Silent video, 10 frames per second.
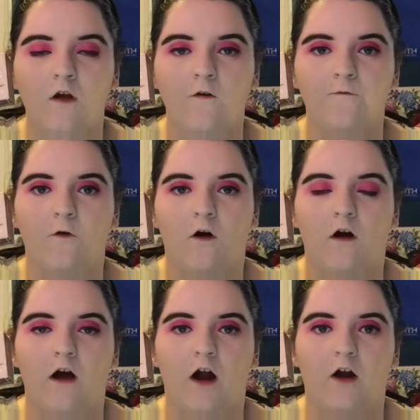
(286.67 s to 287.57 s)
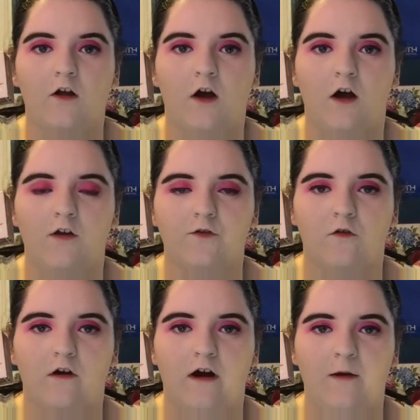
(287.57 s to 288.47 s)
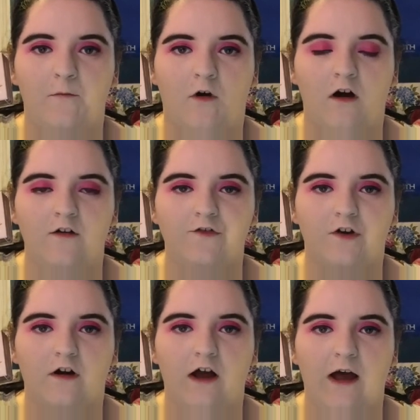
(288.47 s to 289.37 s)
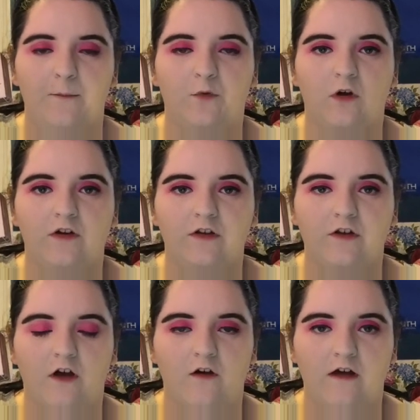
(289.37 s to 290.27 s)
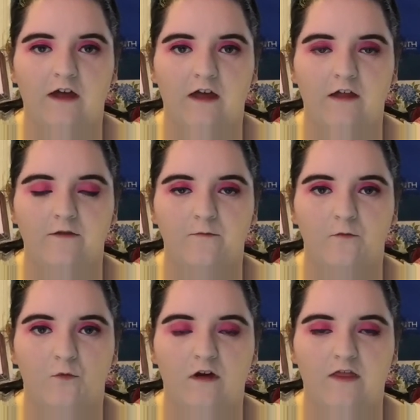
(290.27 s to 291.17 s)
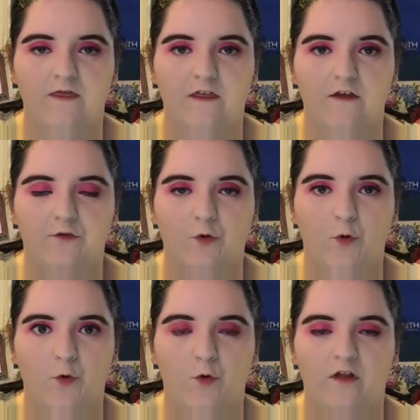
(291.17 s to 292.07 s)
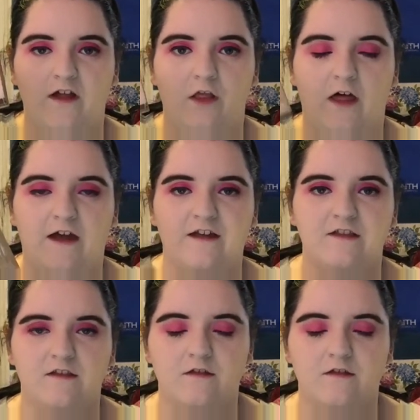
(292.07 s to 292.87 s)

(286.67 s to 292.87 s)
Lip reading: For our contour and bronzer, I'm going to go in with this Hula Light.